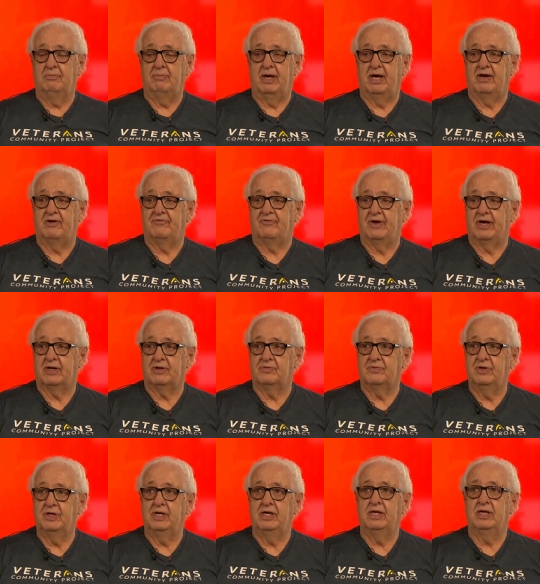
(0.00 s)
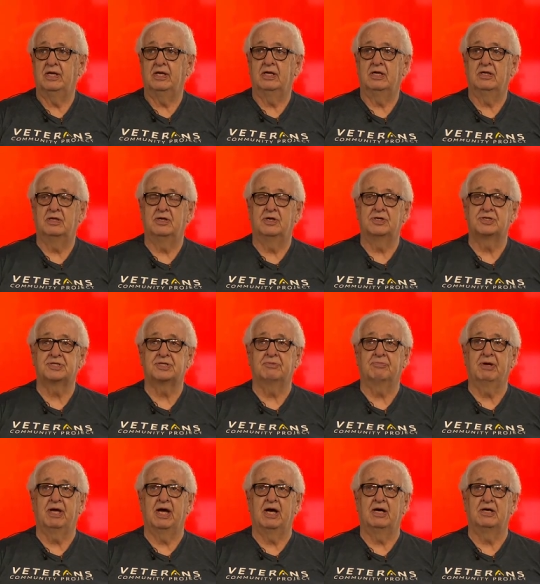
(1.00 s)
Matter of fact, we, there's
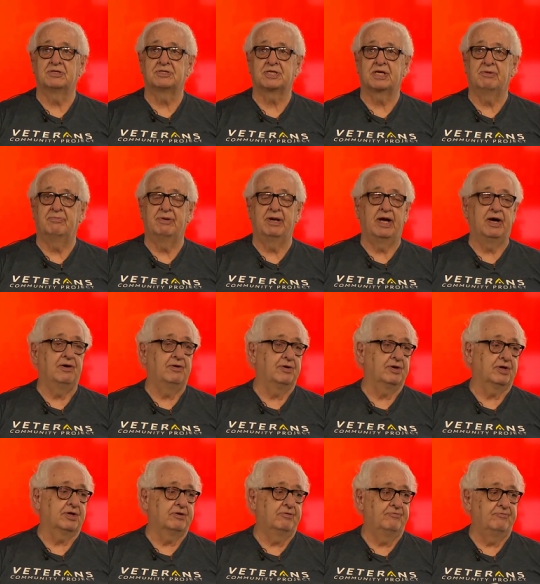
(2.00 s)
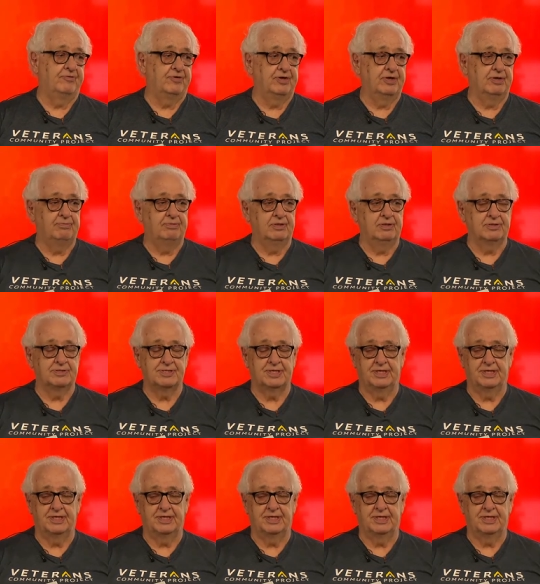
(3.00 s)
some gals coming out in convertibles.